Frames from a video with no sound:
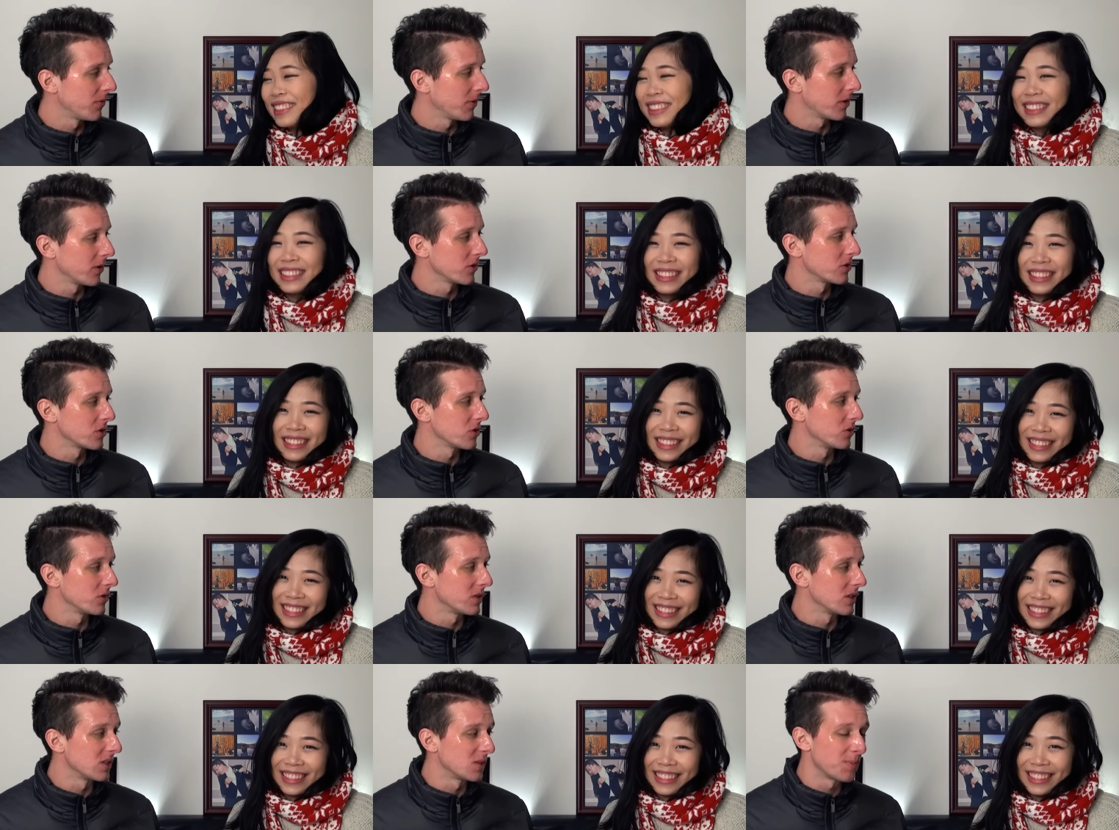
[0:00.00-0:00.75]
Speaker 1: photo
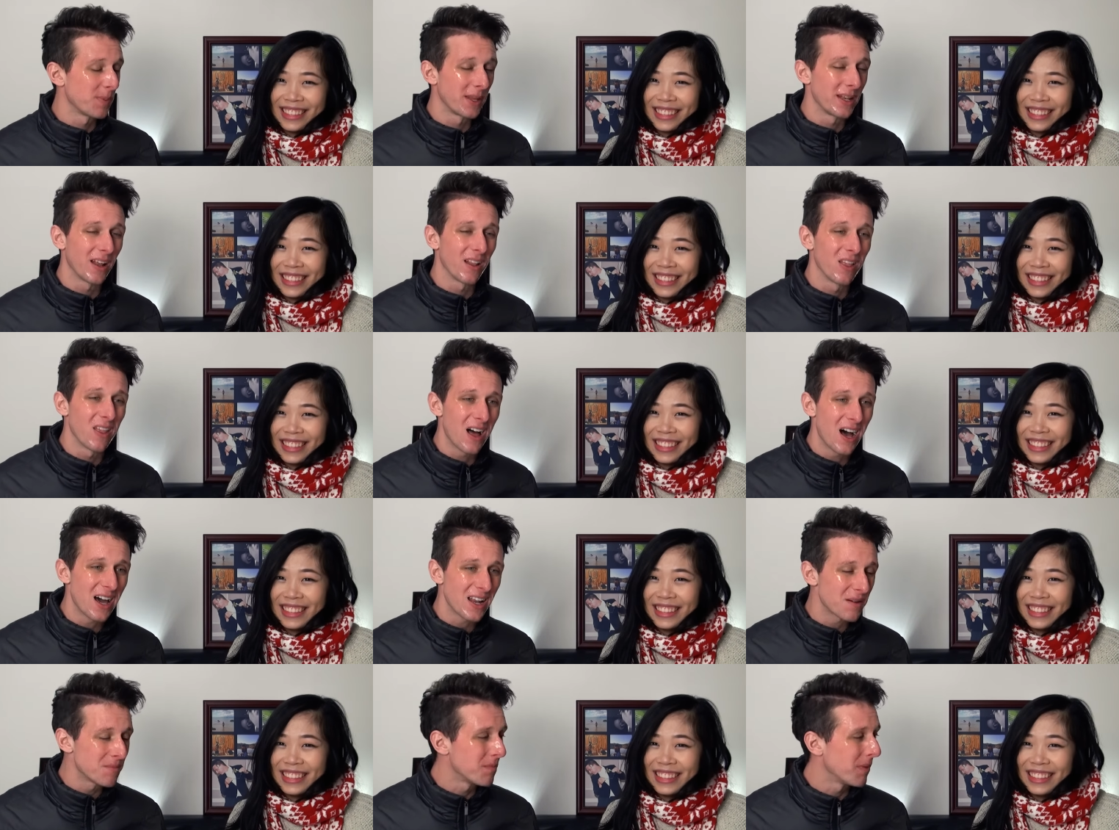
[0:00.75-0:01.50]
shoots and spend a
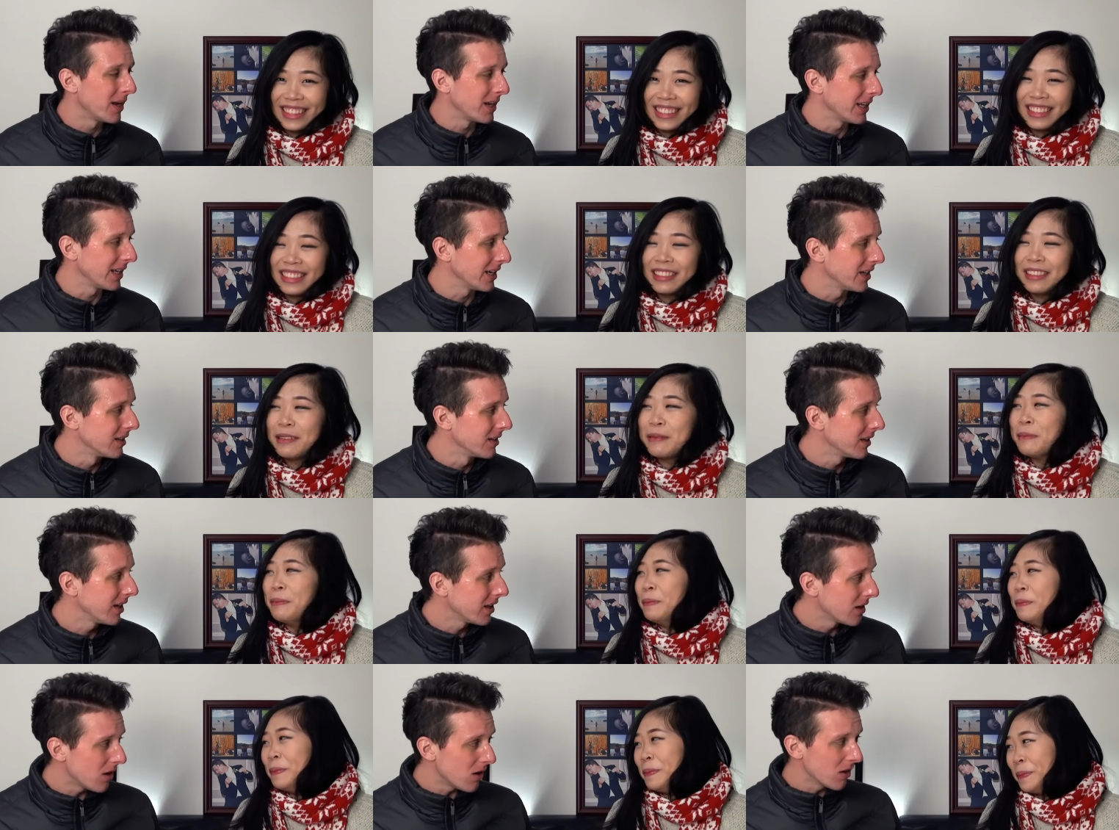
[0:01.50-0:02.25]
lot of money
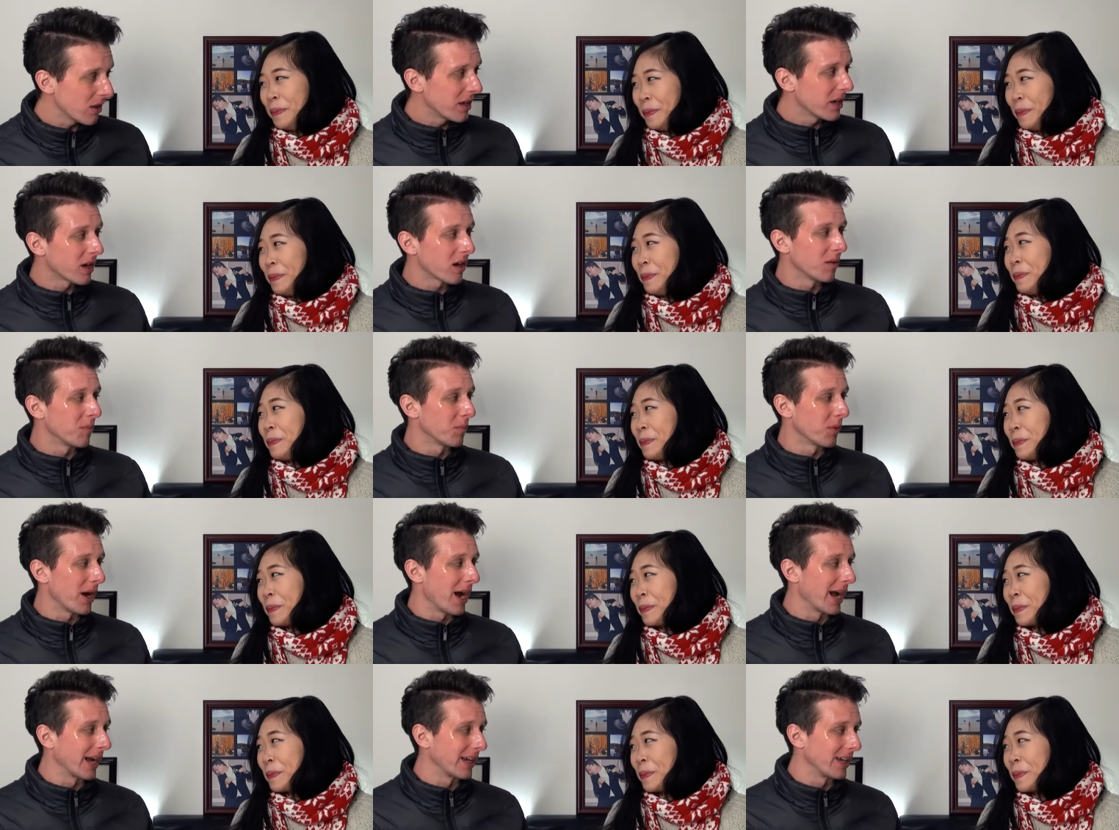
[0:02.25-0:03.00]
in all
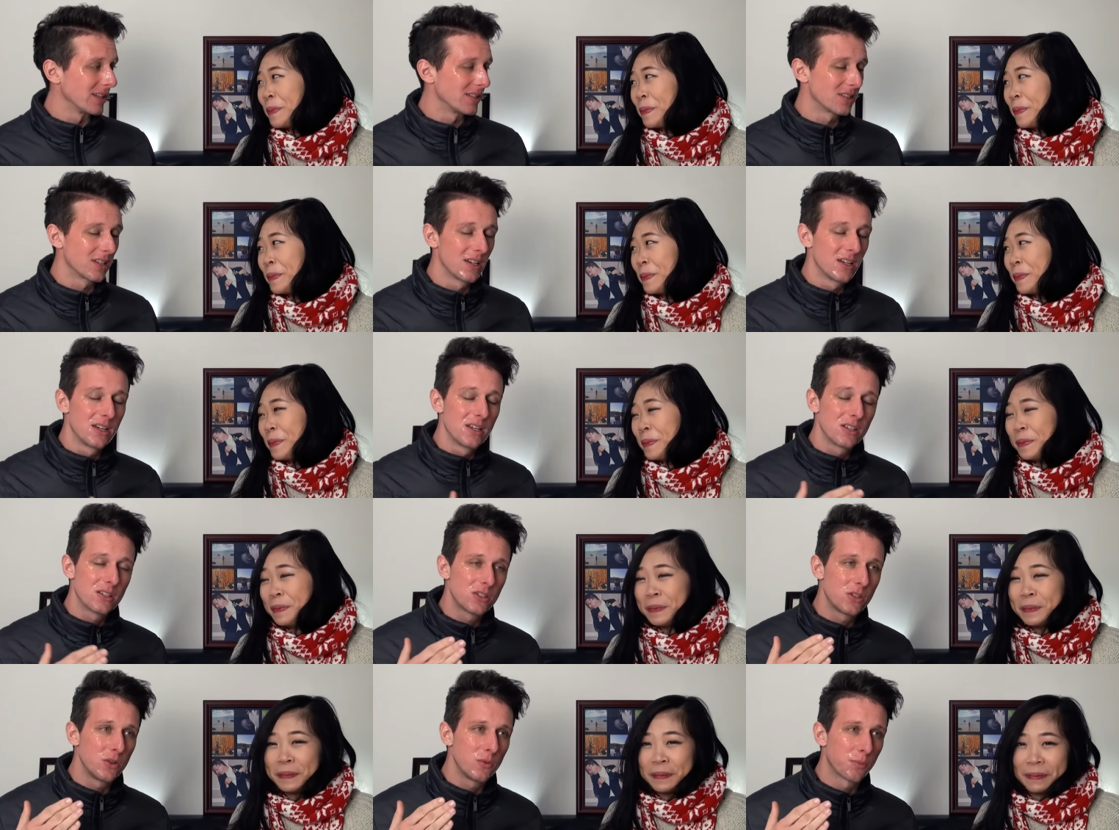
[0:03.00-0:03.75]
income brackets
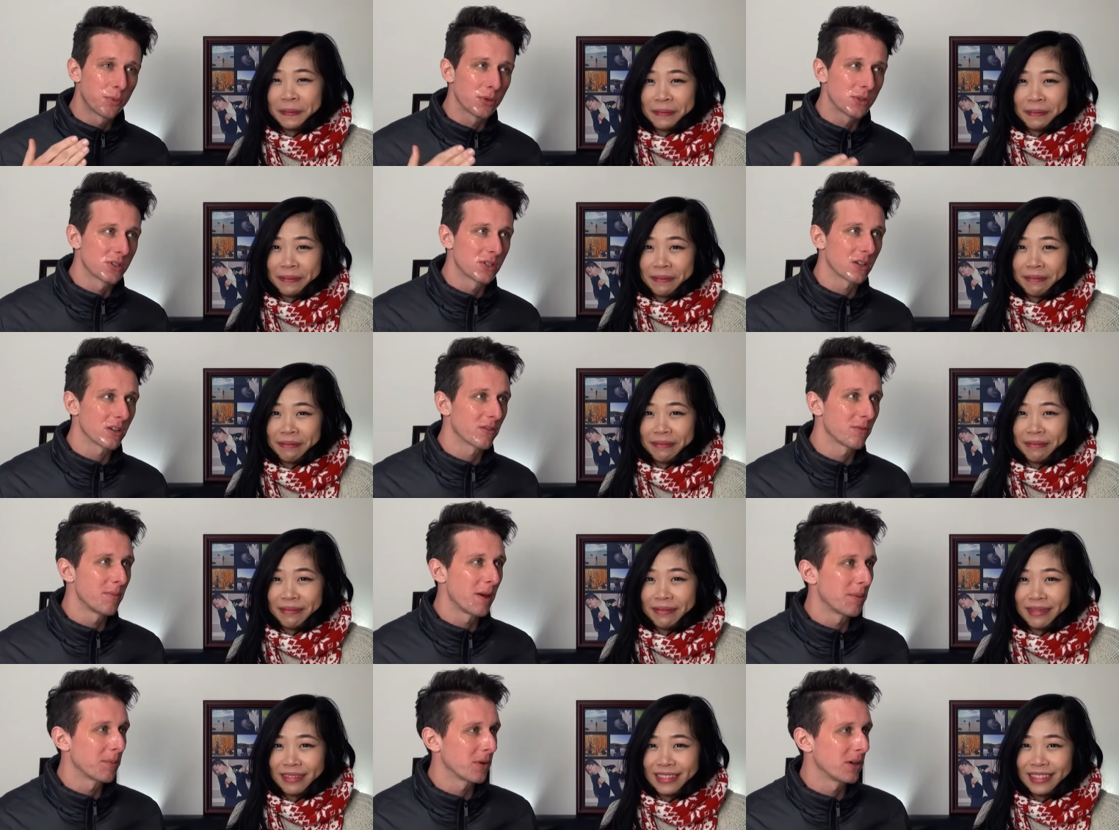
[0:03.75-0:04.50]
to
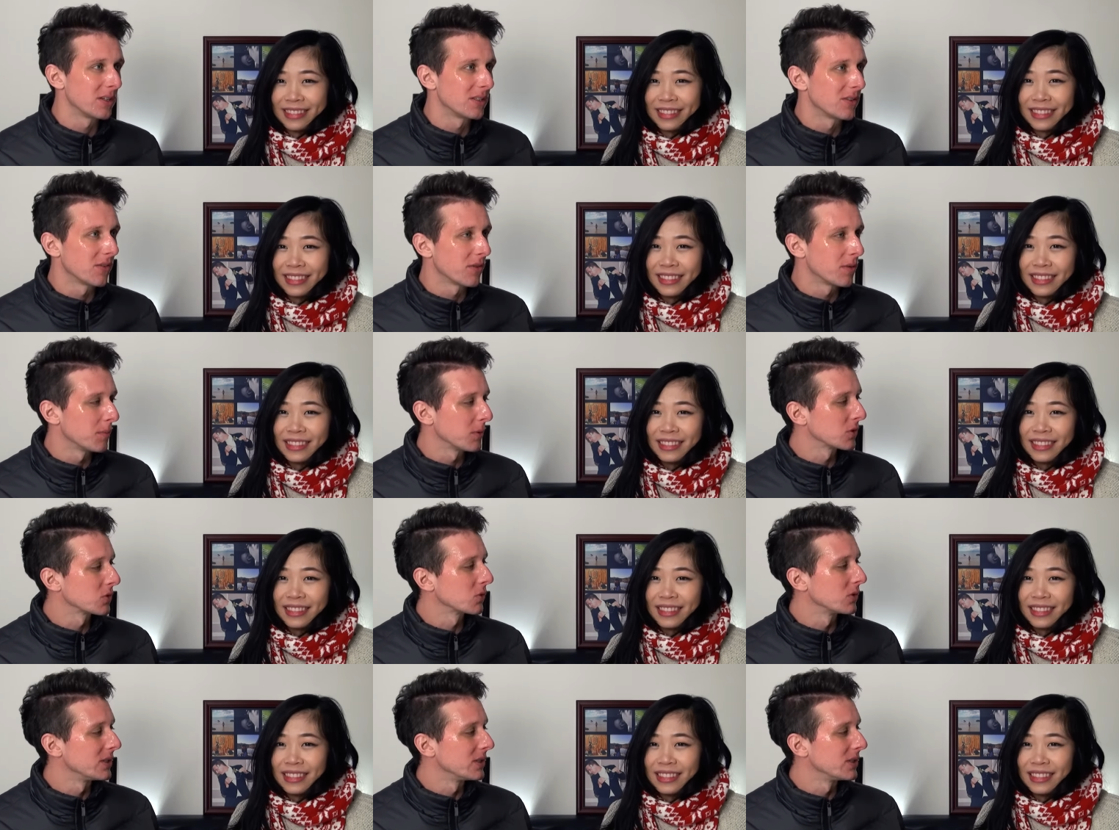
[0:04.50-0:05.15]
preserve memories of the most